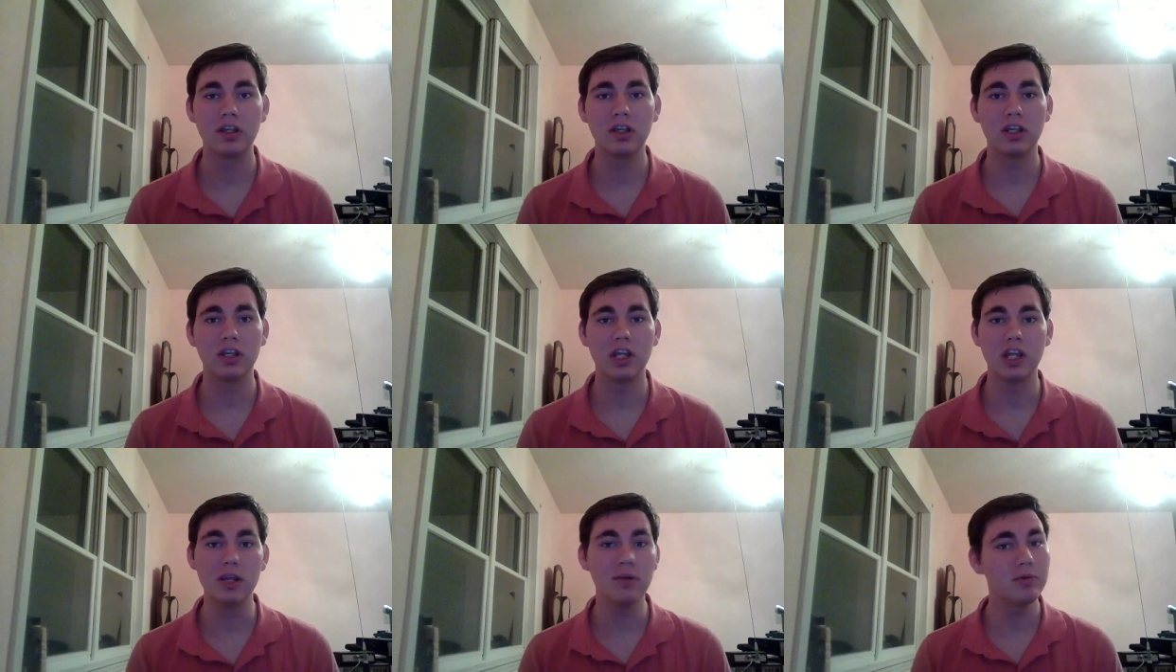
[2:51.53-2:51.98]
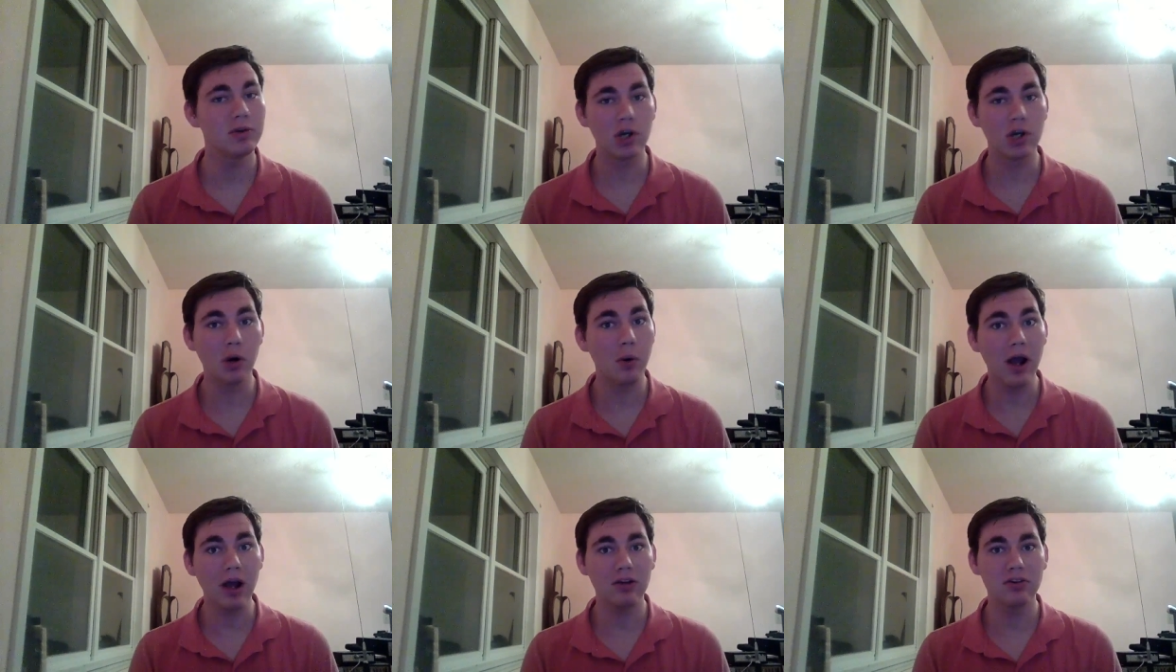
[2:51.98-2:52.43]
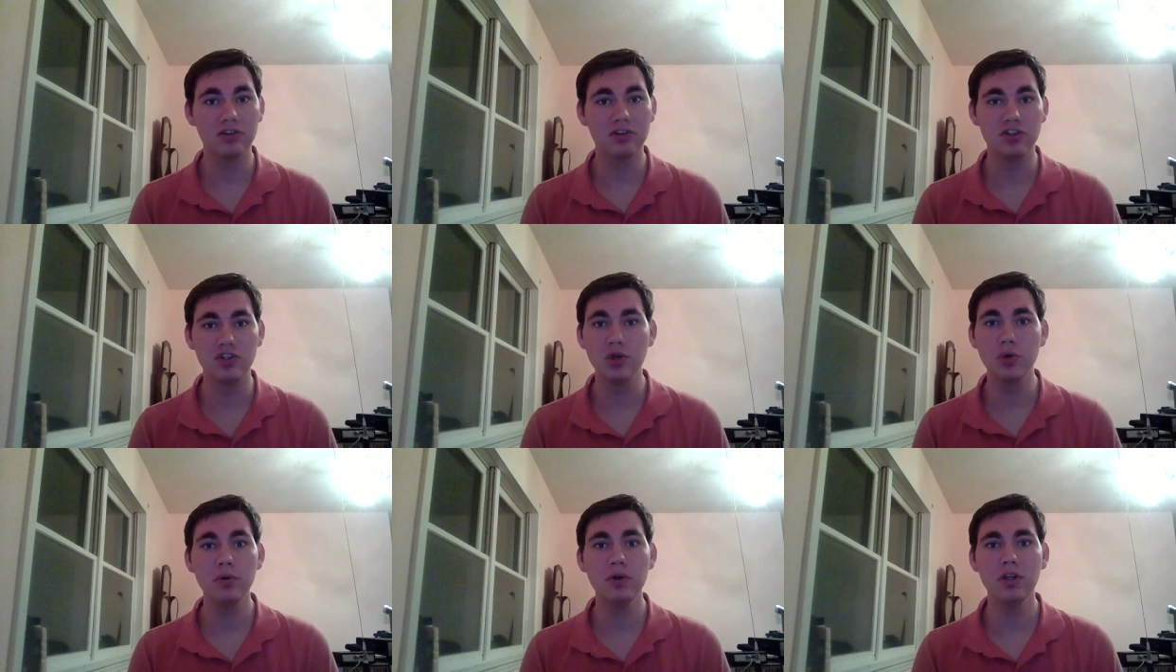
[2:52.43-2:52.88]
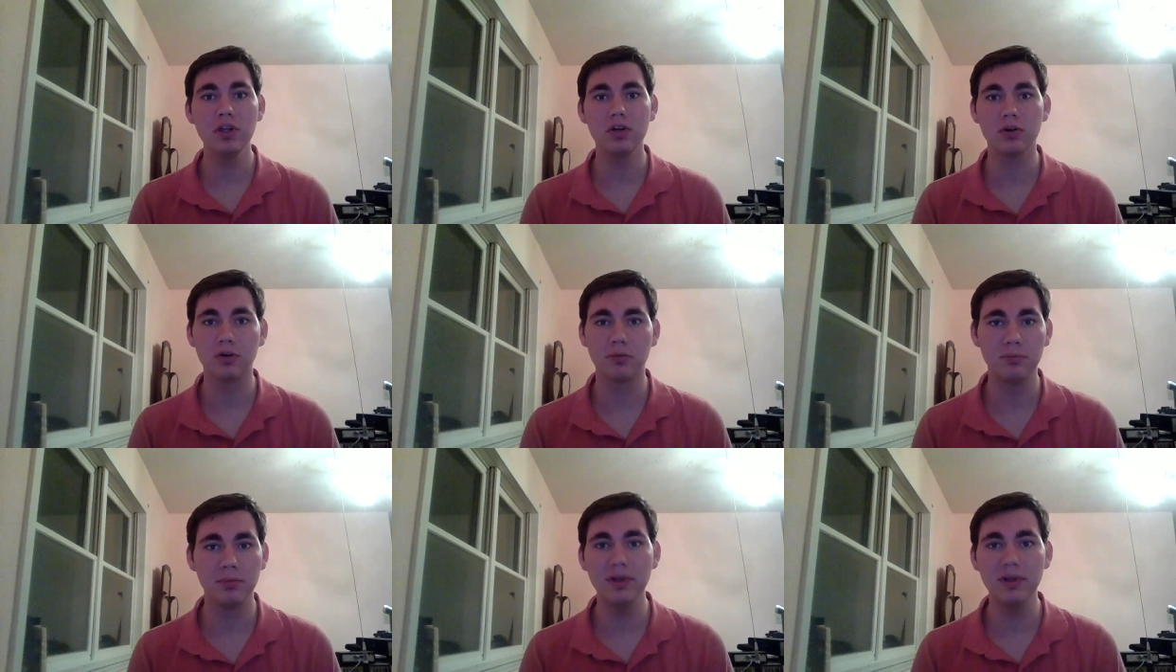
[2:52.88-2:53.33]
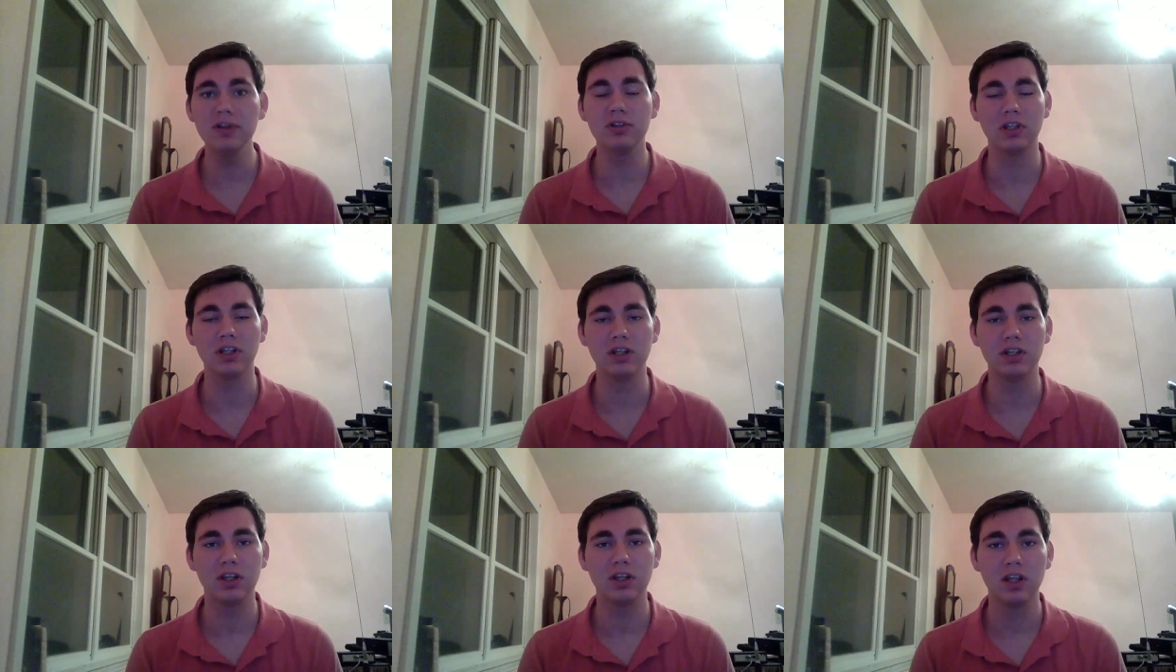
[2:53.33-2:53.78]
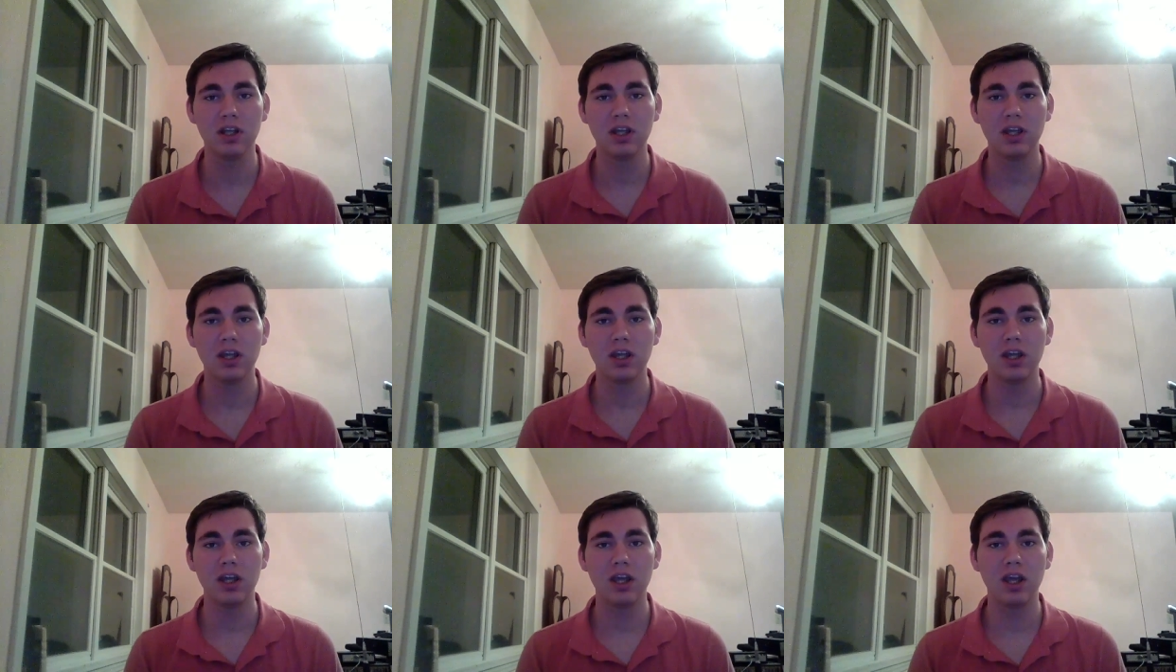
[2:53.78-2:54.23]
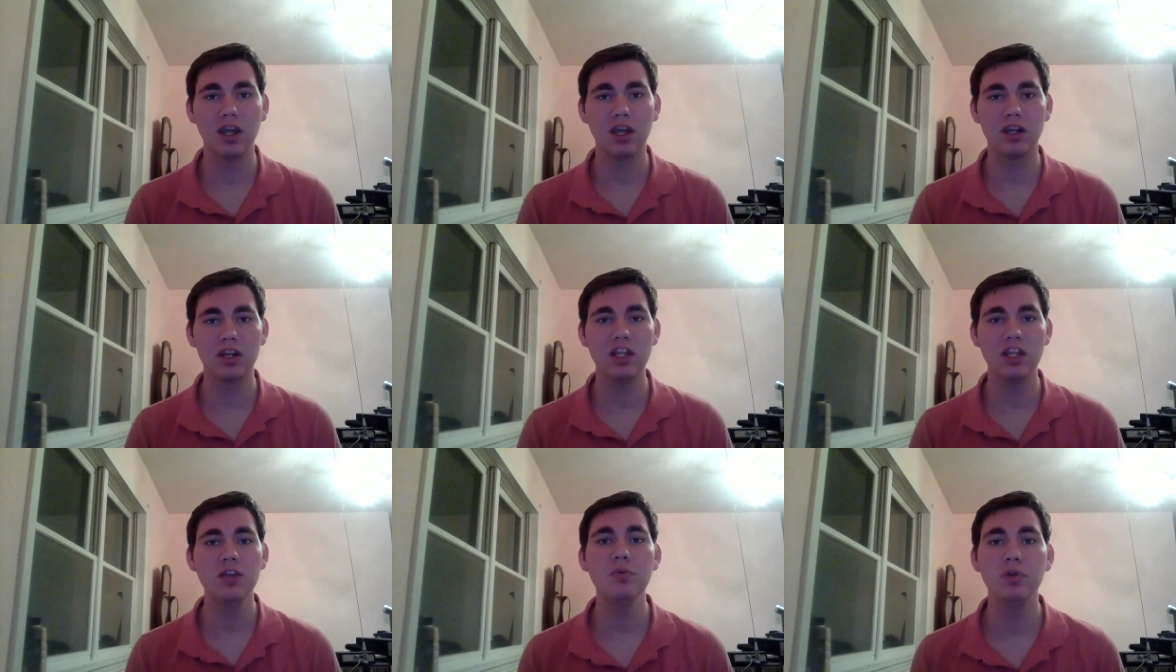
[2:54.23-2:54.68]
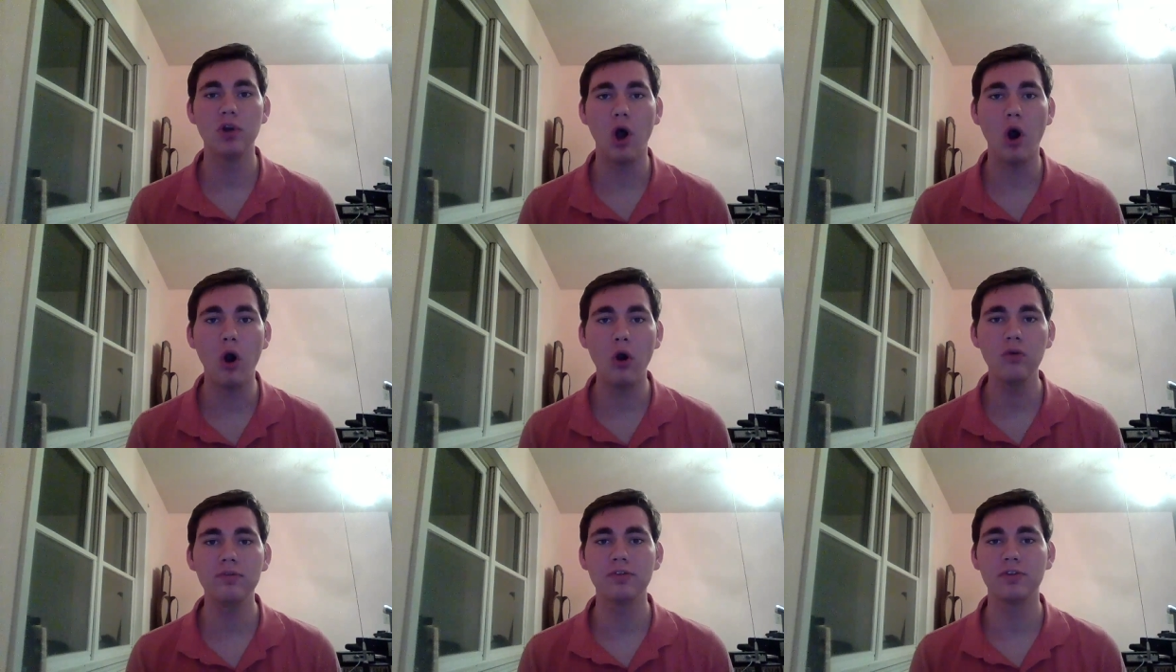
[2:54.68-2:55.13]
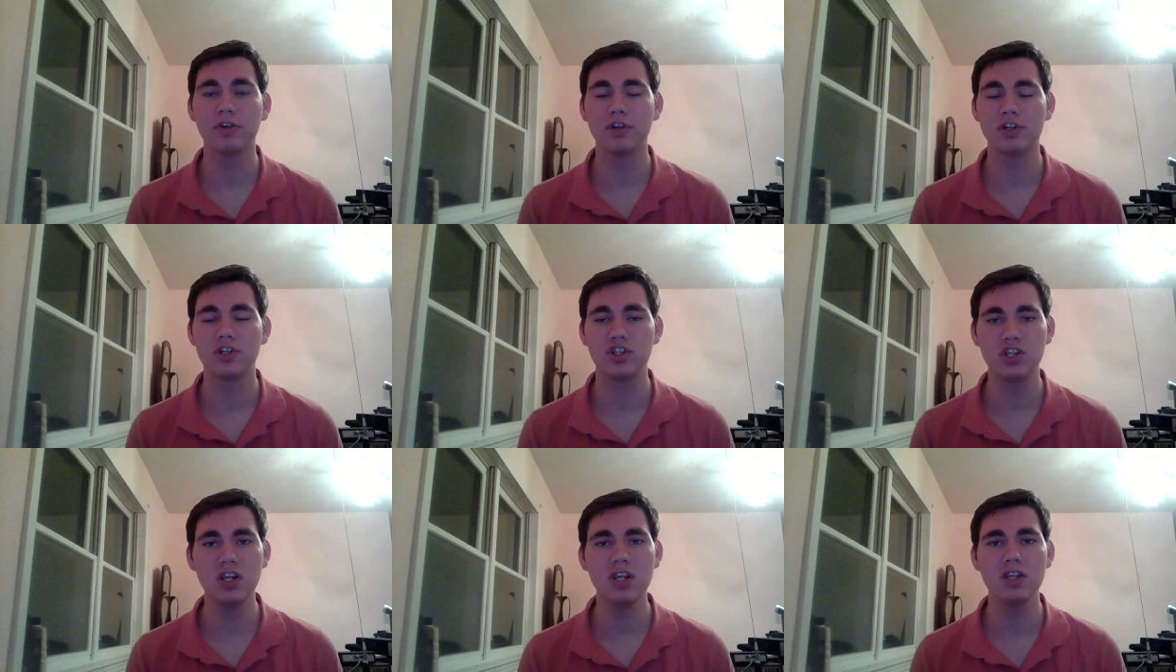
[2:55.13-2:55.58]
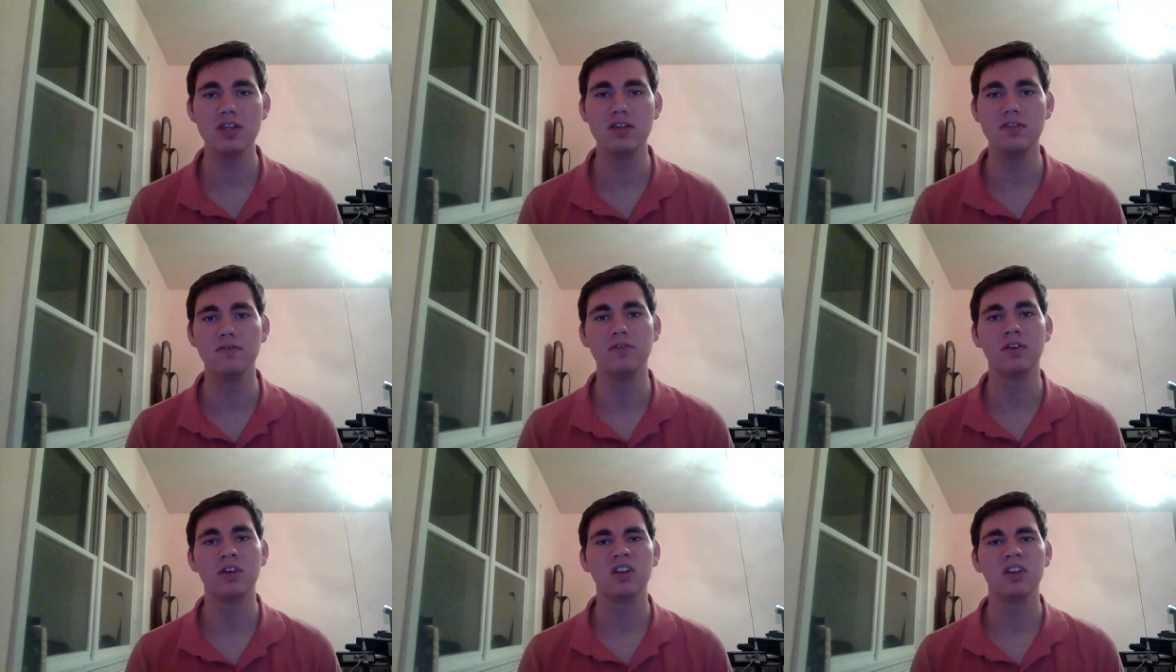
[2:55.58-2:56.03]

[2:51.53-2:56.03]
he would go out and do it or build it, and he would overachieve.